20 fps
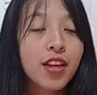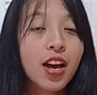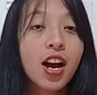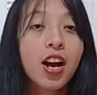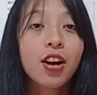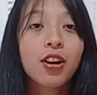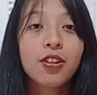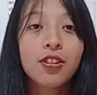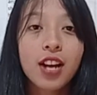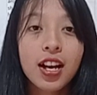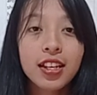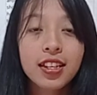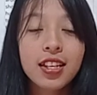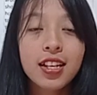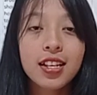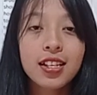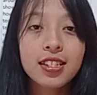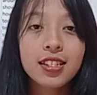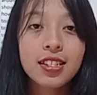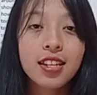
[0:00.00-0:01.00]

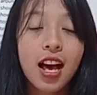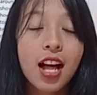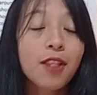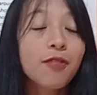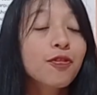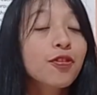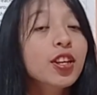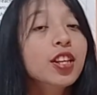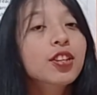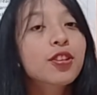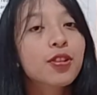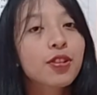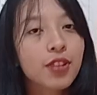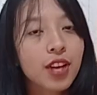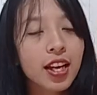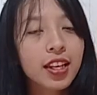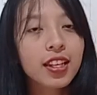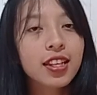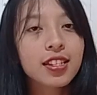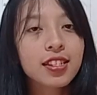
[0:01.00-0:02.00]
Alfred
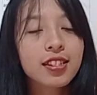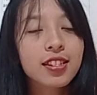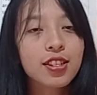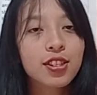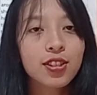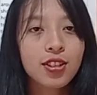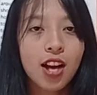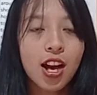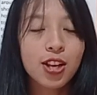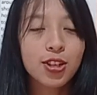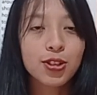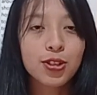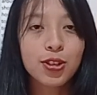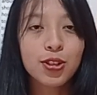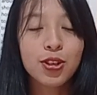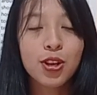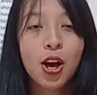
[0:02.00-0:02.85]
Rada's discussion